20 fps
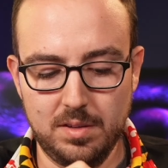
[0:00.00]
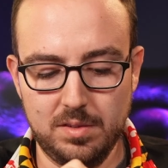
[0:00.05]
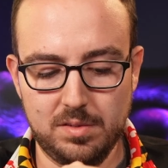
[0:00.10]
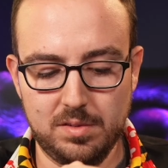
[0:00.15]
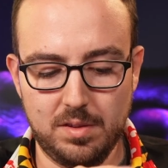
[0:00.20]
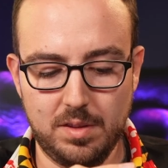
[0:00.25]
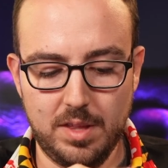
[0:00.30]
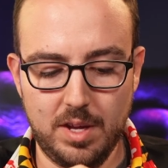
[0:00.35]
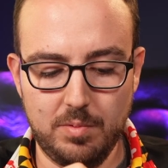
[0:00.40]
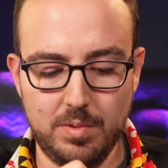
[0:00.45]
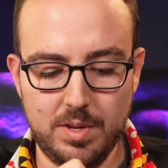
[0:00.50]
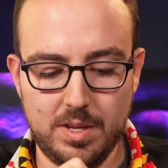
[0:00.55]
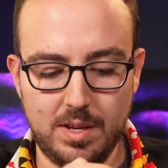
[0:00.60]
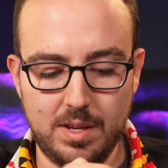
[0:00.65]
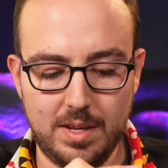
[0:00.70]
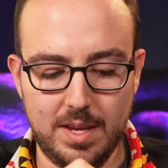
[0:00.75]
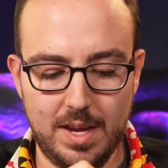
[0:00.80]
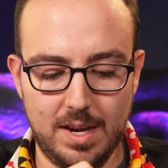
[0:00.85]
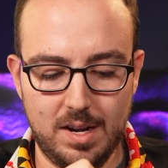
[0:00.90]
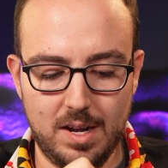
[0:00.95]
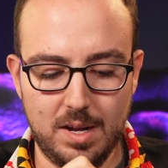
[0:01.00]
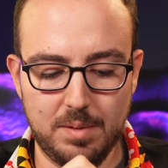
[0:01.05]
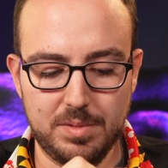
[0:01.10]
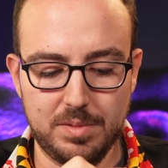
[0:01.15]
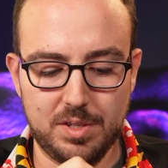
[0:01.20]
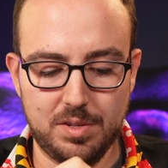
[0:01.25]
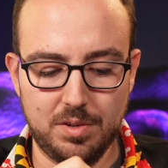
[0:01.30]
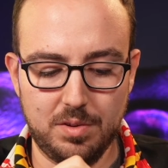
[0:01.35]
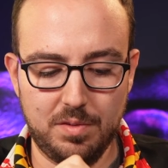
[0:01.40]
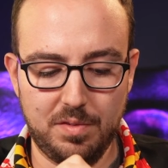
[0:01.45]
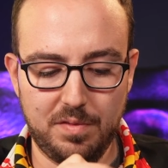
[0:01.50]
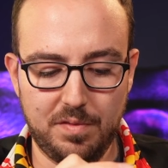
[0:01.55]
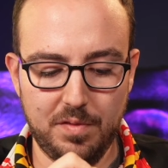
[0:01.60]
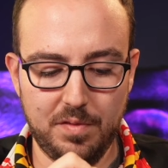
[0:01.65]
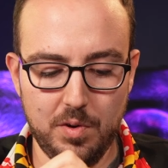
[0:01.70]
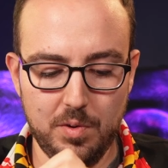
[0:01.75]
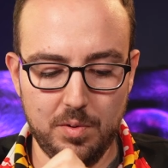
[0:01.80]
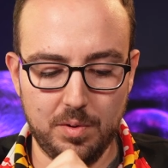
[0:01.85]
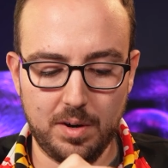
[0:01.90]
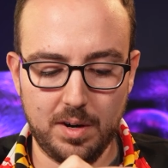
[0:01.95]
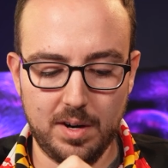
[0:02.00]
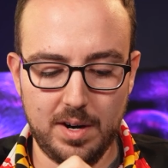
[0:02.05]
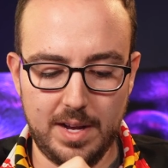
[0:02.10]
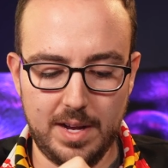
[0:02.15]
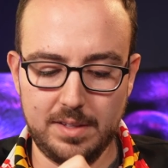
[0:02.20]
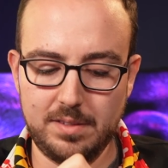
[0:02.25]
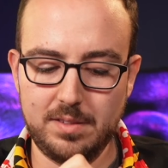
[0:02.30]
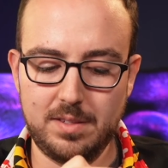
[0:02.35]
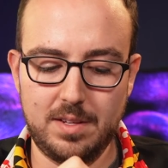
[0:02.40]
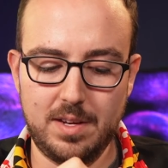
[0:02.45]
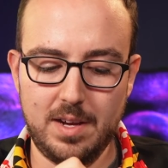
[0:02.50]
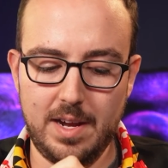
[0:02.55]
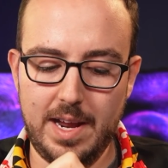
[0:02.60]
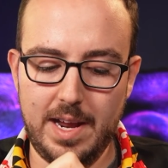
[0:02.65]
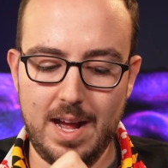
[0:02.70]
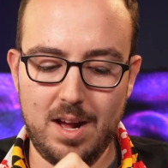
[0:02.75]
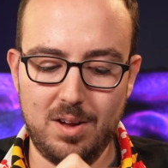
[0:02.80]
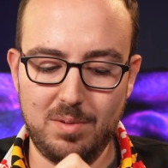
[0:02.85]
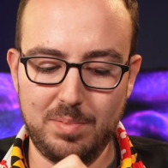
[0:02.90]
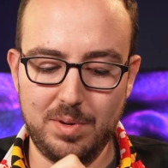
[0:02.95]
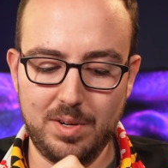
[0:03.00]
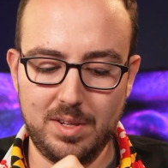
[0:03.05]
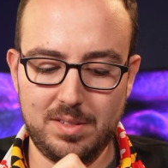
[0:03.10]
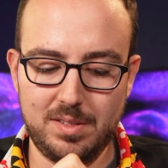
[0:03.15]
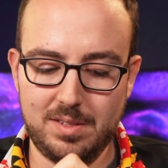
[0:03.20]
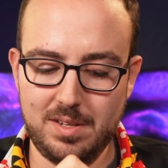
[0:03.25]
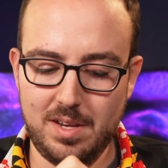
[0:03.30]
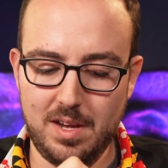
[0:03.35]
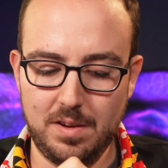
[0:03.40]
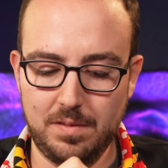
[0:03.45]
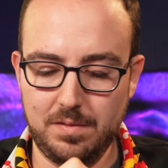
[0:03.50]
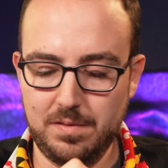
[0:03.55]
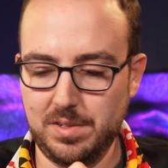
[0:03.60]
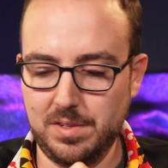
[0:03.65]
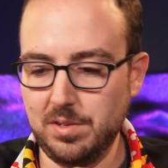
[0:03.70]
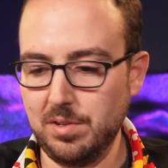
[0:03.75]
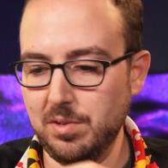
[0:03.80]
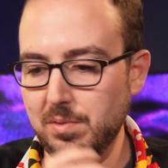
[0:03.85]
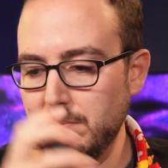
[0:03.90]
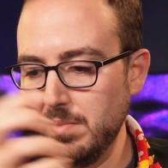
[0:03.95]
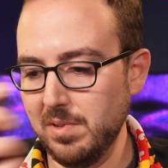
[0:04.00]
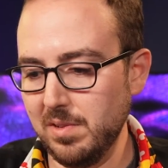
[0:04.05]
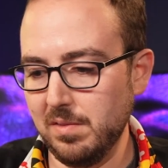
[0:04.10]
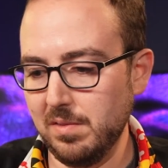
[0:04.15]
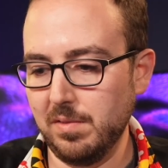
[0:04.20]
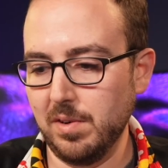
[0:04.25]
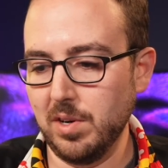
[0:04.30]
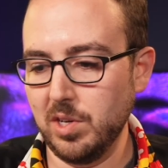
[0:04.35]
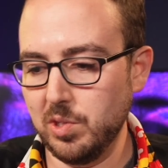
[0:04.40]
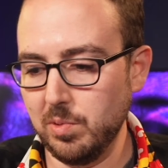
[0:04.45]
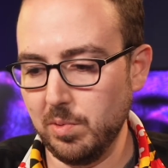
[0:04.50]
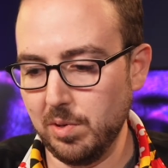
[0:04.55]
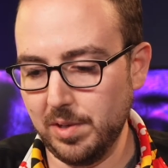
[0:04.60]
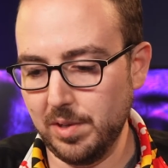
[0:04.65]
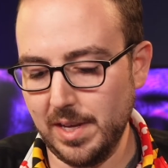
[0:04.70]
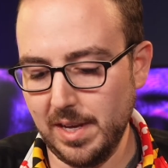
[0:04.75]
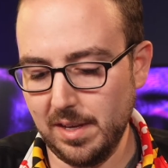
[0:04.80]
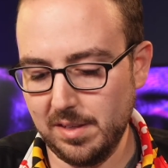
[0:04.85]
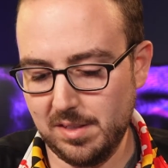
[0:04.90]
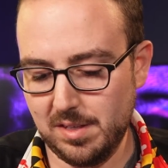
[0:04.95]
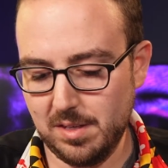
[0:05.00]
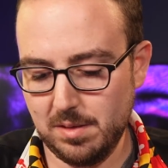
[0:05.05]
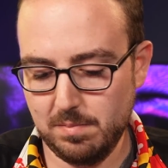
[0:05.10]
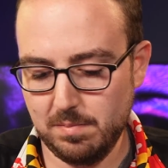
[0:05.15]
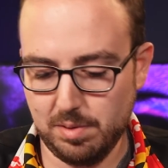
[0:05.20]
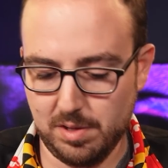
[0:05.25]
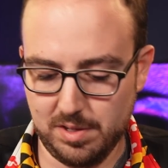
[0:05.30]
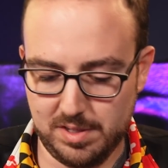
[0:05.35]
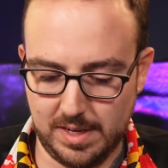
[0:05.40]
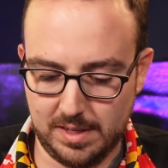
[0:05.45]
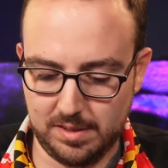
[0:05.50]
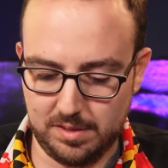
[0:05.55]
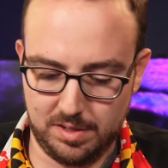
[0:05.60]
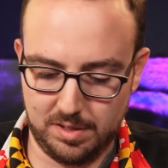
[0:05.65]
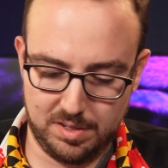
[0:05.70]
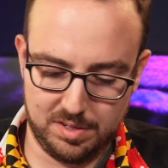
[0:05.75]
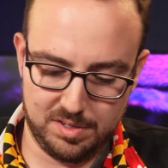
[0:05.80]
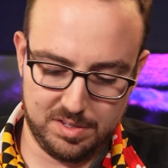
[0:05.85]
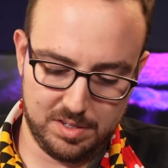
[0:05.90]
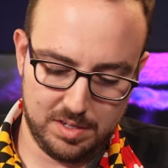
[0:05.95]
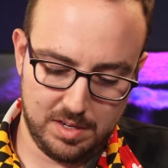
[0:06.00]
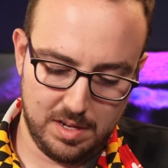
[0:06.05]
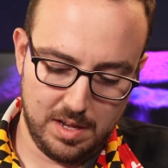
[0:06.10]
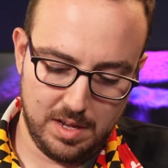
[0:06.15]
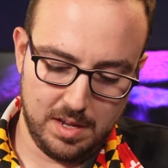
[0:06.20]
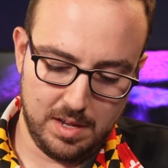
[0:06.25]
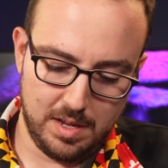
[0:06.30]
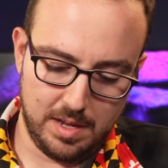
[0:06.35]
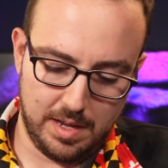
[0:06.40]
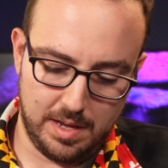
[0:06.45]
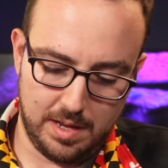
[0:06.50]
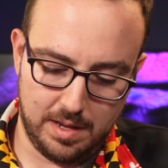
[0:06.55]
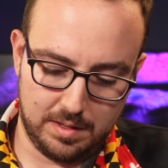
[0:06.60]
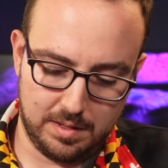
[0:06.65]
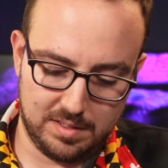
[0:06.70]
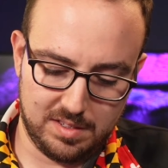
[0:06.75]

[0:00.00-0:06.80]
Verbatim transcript: so that we can get up to four S D I outputs of Zoom virtual guest presenters and